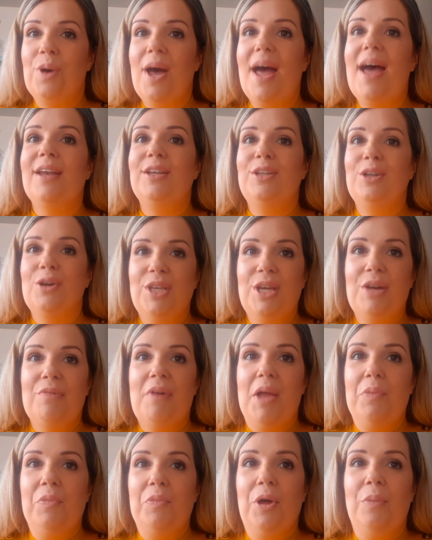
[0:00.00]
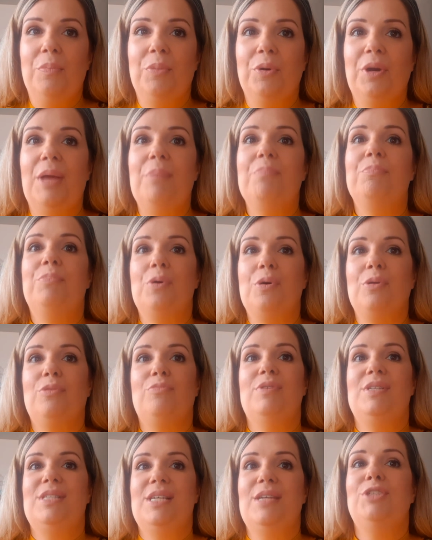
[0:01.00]
and your Year 8 work buddy both
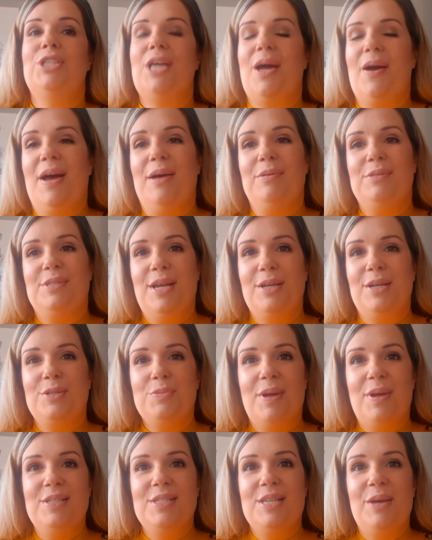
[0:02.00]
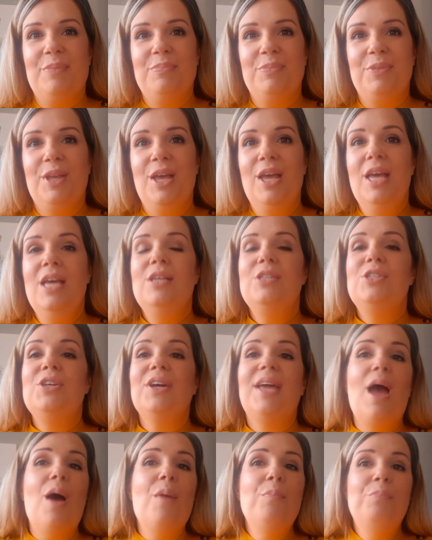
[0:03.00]
receive shout-outs next Wednesday. So
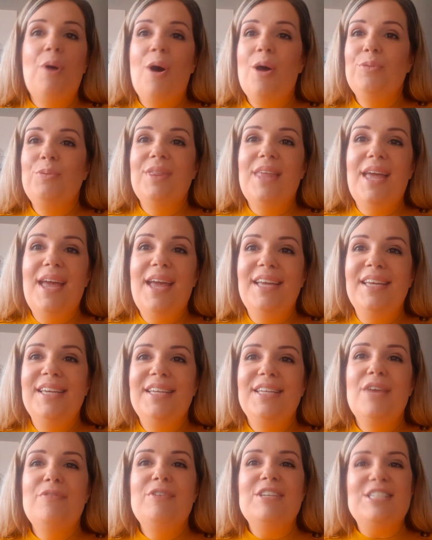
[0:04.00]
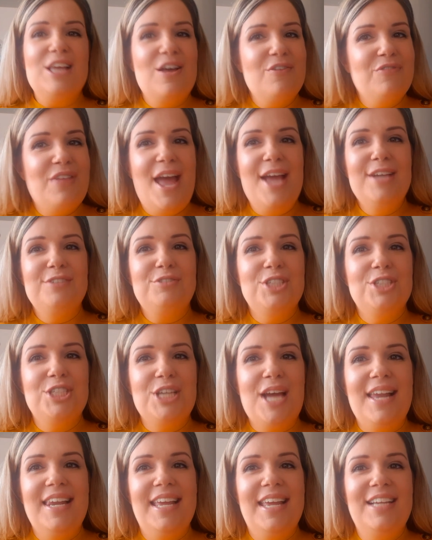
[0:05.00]
get on board with it, give yourself the extra
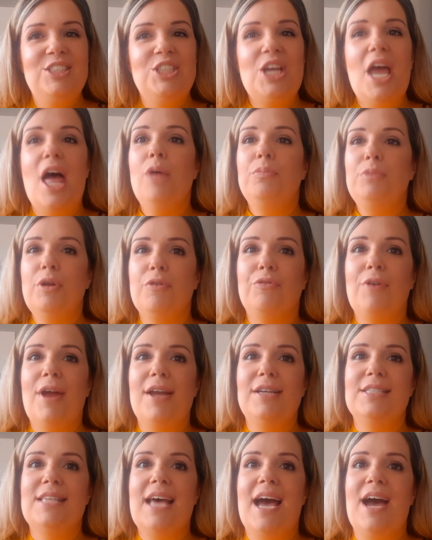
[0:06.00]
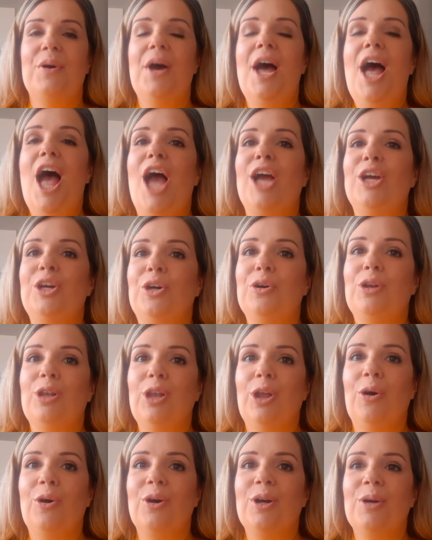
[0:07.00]
challenge, help your friends out, and good
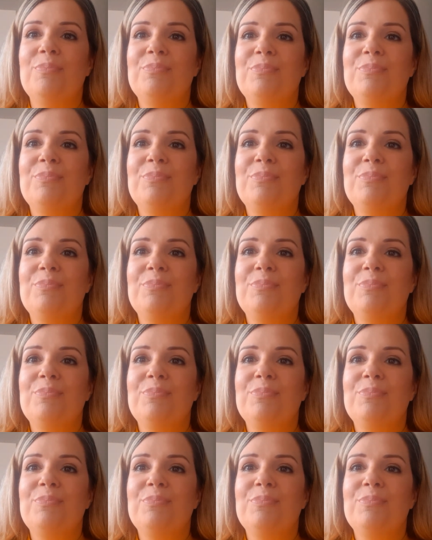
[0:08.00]
luck.